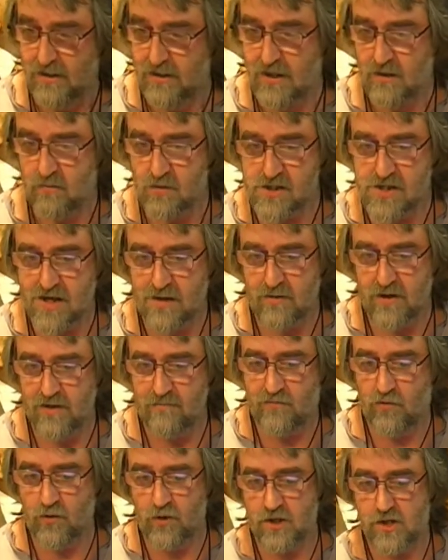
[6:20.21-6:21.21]
Now, what's happened in
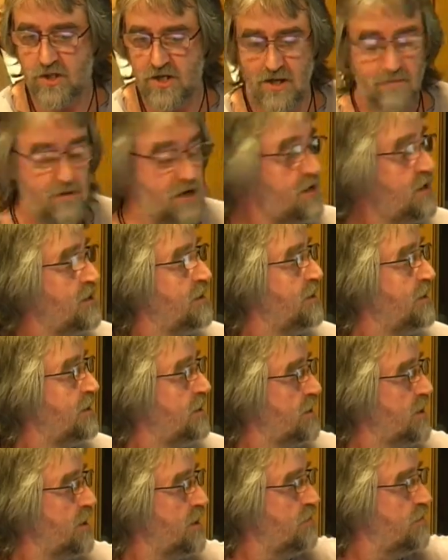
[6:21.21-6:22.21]
Fukushima,
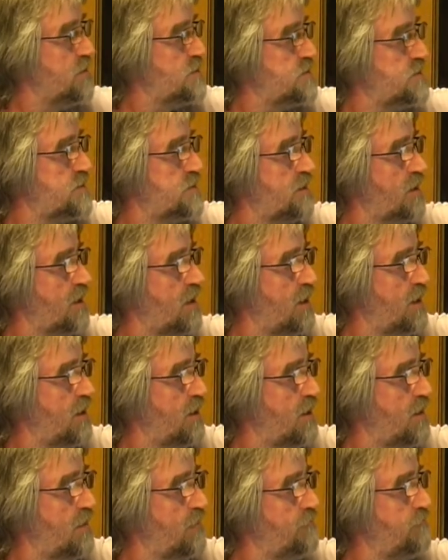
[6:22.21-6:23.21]
here is
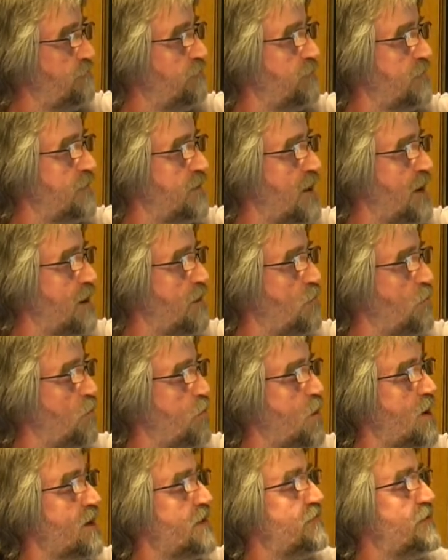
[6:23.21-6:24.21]

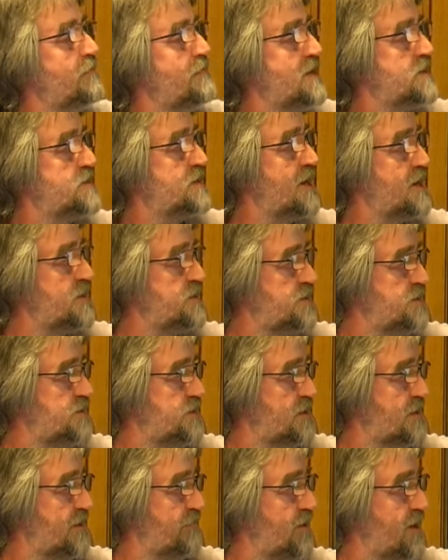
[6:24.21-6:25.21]
one of the best guesses
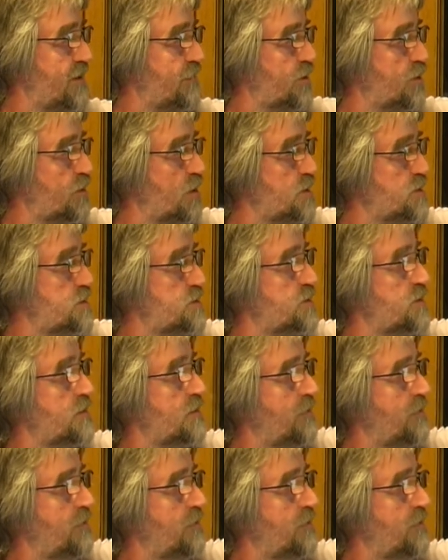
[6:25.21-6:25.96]
that I've come across.